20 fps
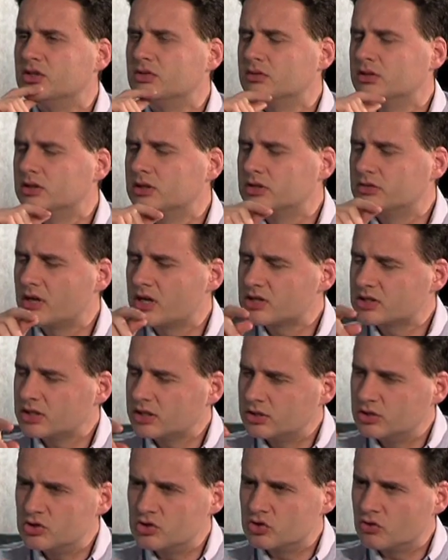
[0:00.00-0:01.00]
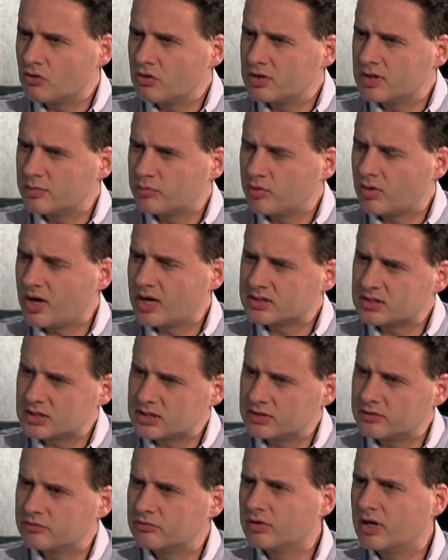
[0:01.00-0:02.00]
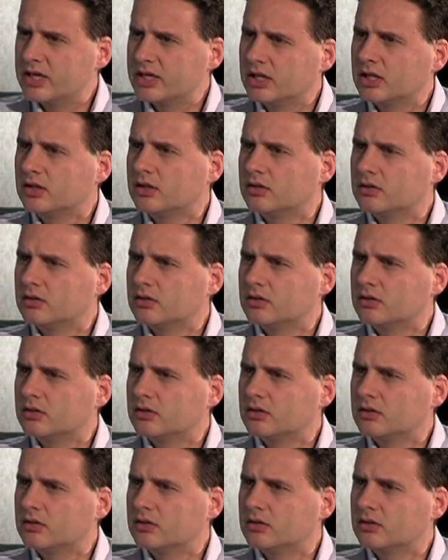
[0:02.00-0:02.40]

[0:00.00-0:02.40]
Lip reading: you actually enjoy the process of writing?